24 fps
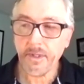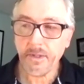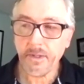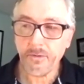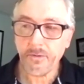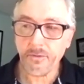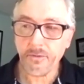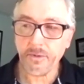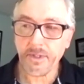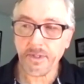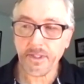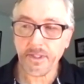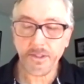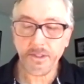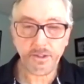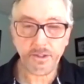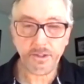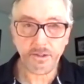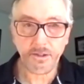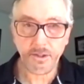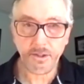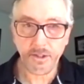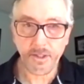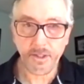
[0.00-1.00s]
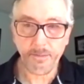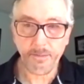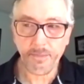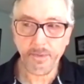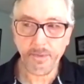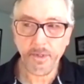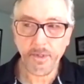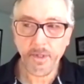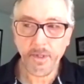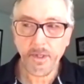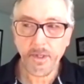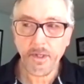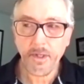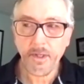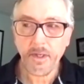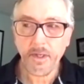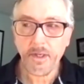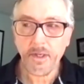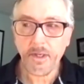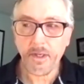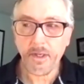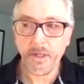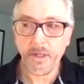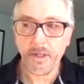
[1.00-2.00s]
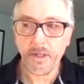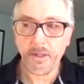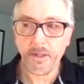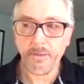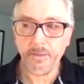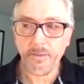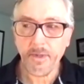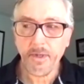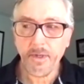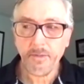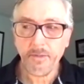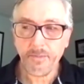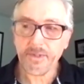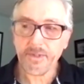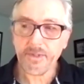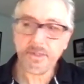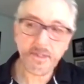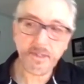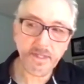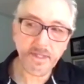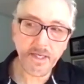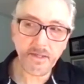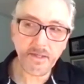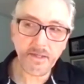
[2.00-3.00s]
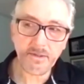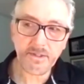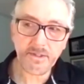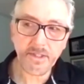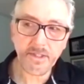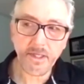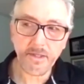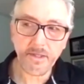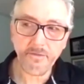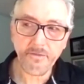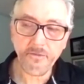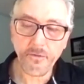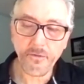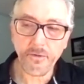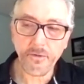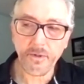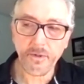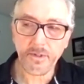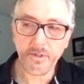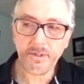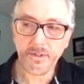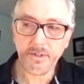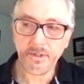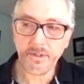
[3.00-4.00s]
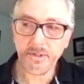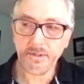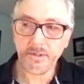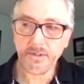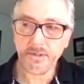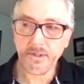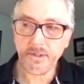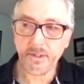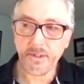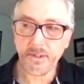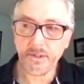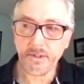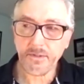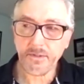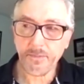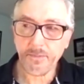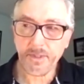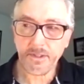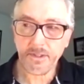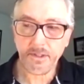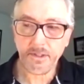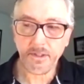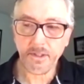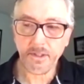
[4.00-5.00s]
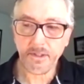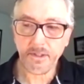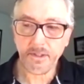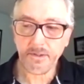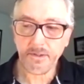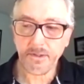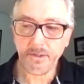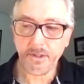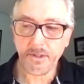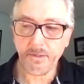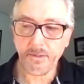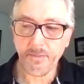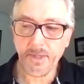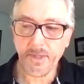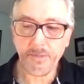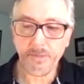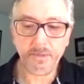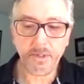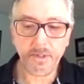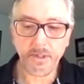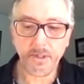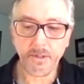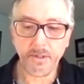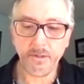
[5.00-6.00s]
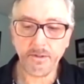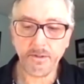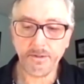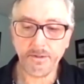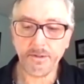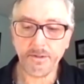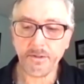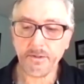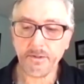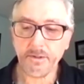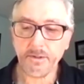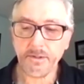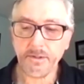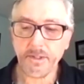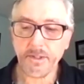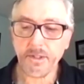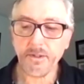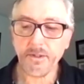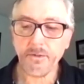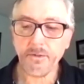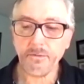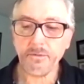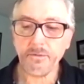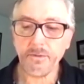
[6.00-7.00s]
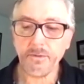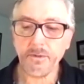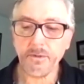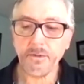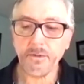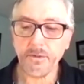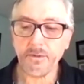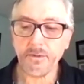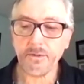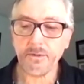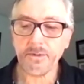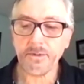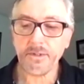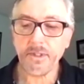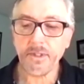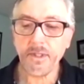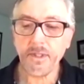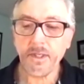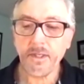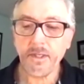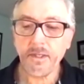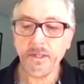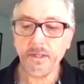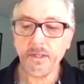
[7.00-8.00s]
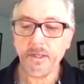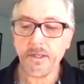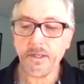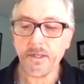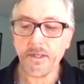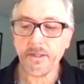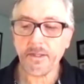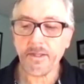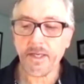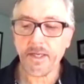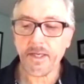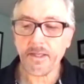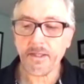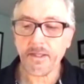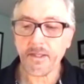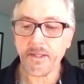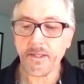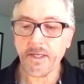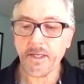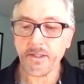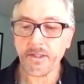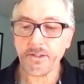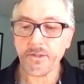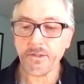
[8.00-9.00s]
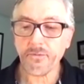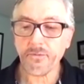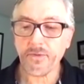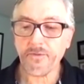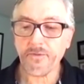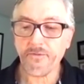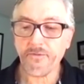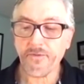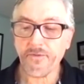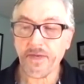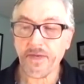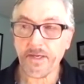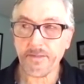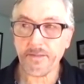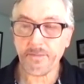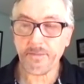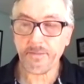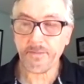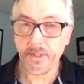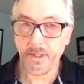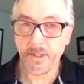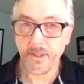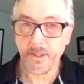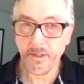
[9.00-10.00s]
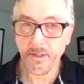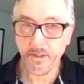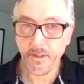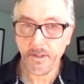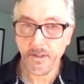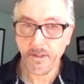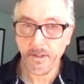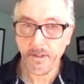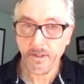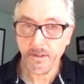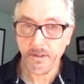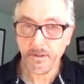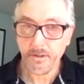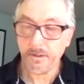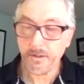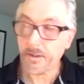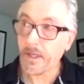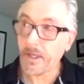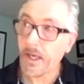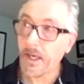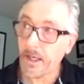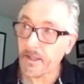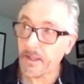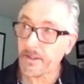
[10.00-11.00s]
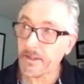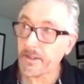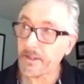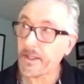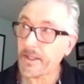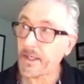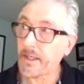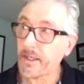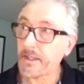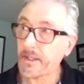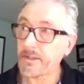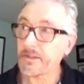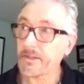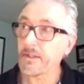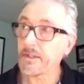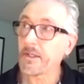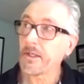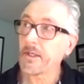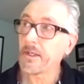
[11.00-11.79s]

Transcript: relationship. But the downside, of course, is especially as people get older, is that you lose that connection with family, the holidays,